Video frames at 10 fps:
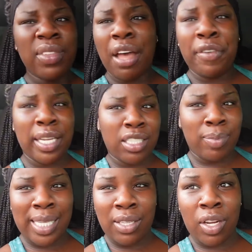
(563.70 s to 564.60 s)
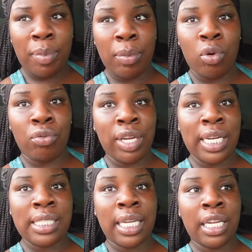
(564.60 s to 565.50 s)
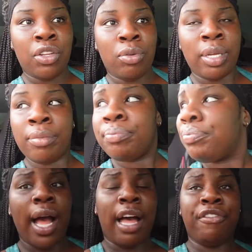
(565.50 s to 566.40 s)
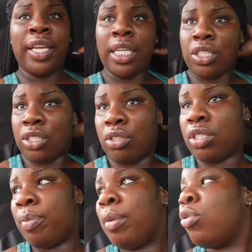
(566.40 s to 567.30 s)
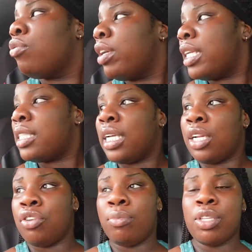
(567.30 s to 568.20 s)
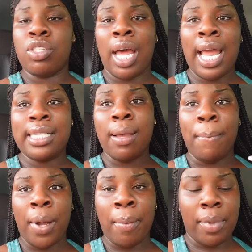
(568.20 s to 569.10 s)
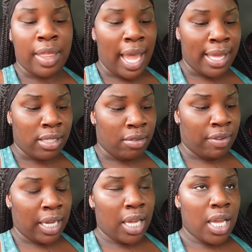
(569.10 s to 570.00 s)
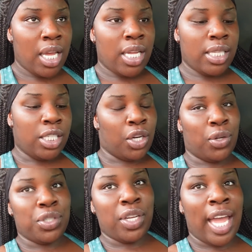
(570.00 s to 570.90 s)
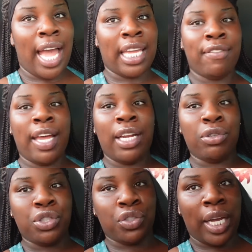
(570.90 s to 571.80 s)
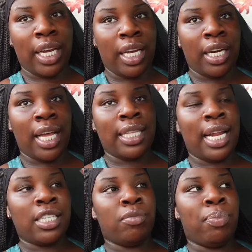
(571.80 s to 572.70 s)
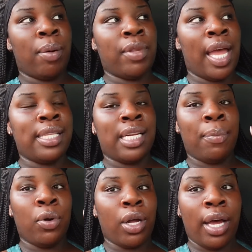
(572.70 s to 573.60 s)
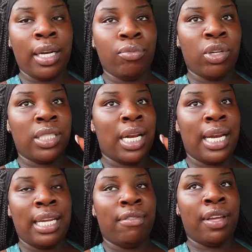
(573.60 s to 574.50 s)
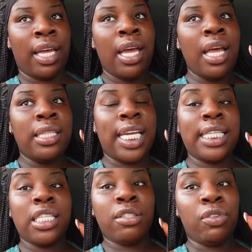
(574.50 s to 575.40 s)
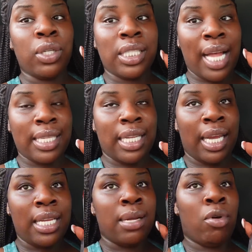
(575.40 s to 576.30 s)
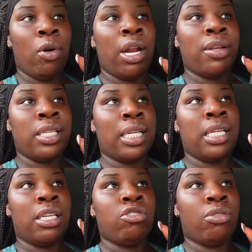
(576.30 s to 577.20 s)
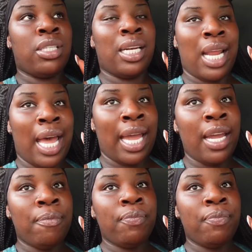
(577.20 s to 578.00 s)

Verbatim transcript: i think it just makes it look a bit more realistic and human i think it just looks a bit more realistic and human so i like to bump the ends of it you know so yeah i give it a little straighten and then i just bump the ends and i put curling rods and i leave it this is for saturday because i'm going out on saturday so tonight